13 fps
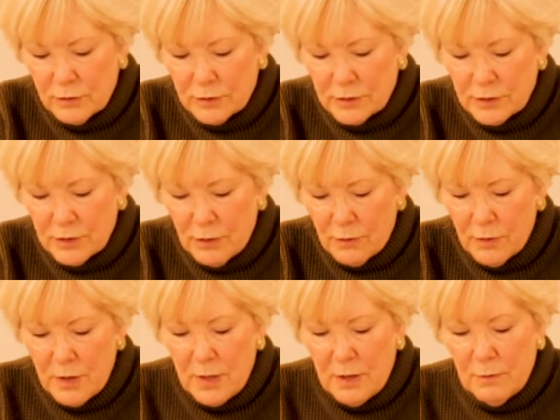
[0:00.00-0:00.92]
So
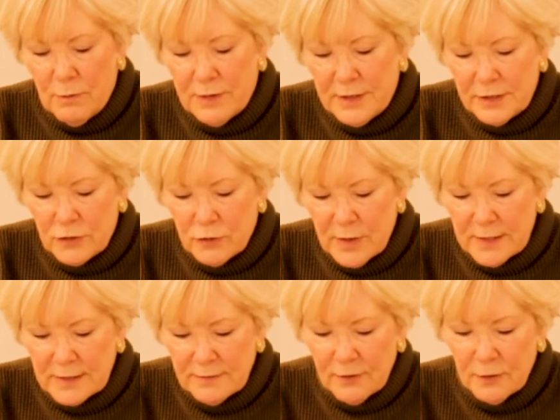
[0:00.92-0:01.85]
with the
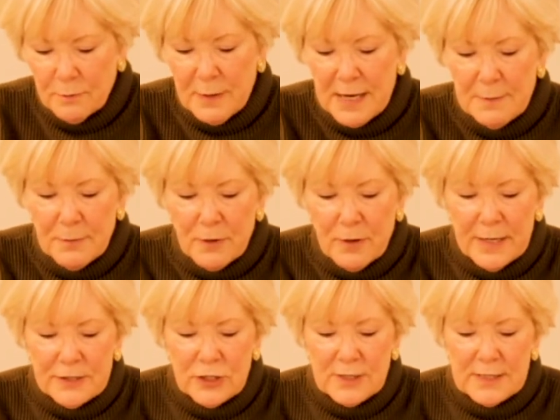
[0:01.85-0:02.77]
transfer paper,
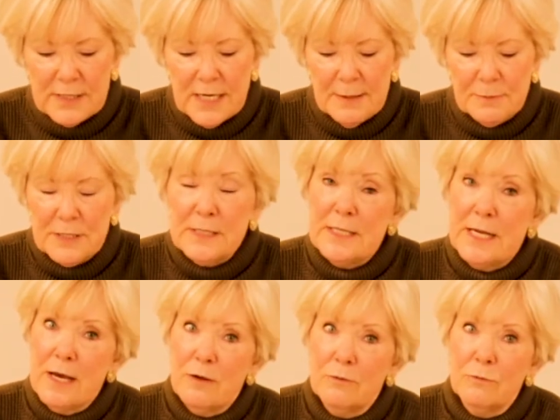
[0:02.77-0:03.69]
I just taped it
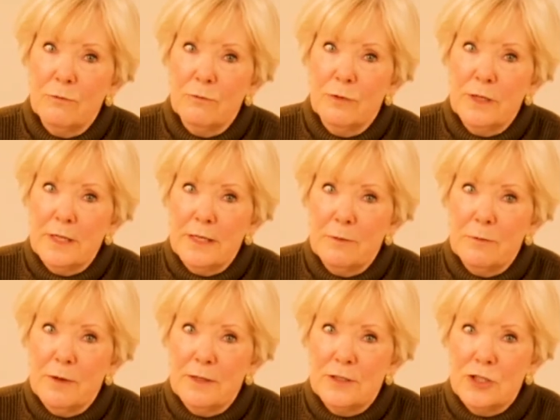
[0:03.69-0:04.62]
down really
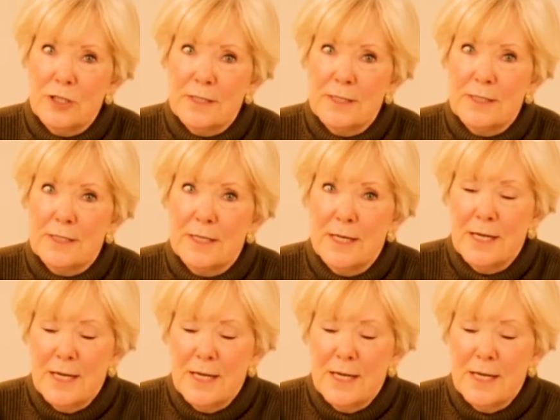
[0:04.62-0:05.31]
with just